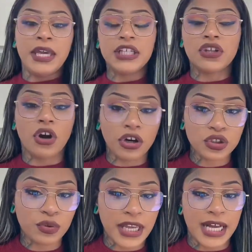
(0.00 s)
Because the
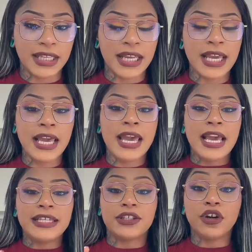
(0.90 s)
harsh reality
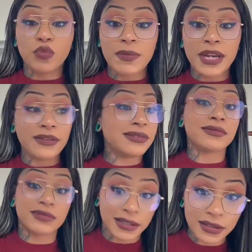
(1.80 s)
is there are women out here
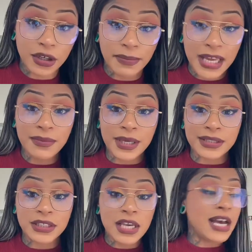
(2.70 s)
drowning their
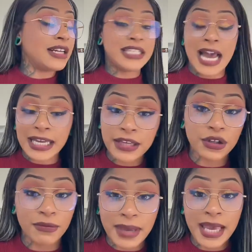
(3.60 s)
babies, attacking
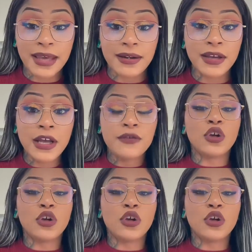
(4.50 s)
their men.